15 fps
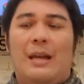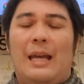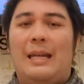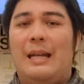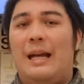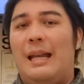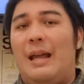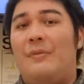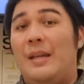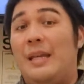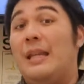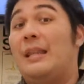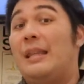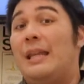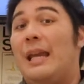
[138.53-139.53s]
and not have
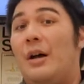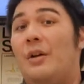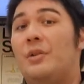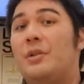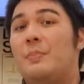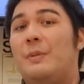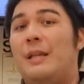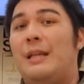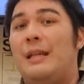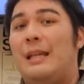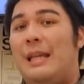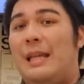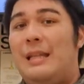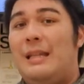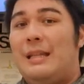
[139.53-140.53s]
anything else being
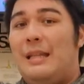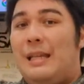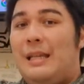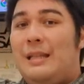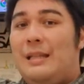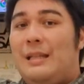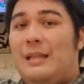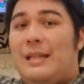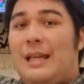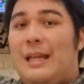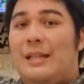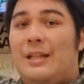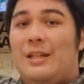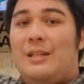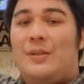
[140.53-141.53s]
in in the
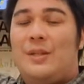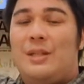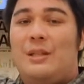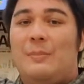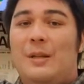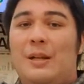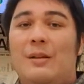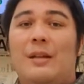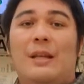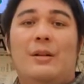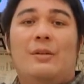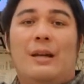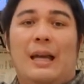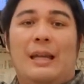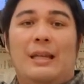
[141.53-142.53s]
digestive system here
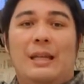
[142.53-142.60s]
it'll